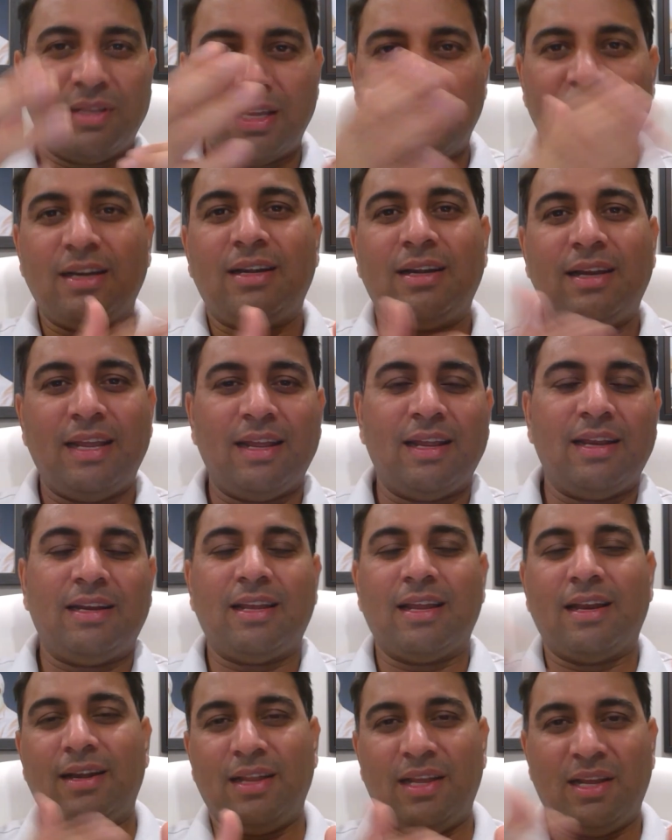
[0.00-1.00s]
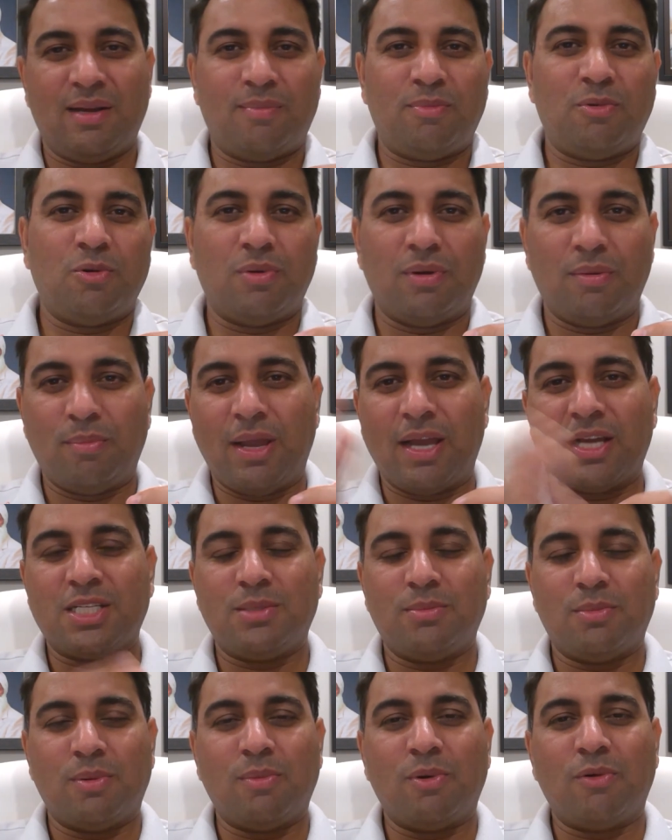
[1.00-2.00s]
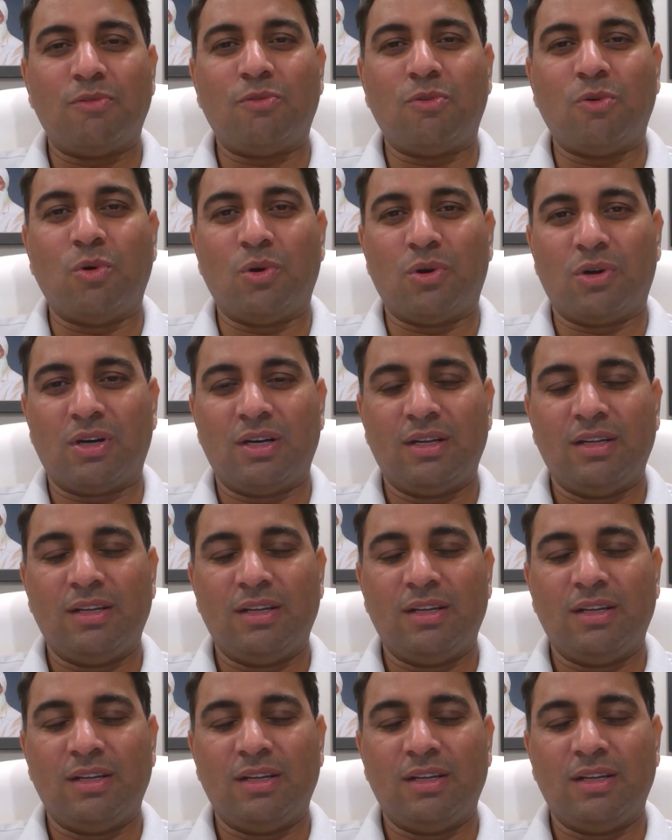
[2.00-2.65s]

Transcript: then it can take up to a maximum of 4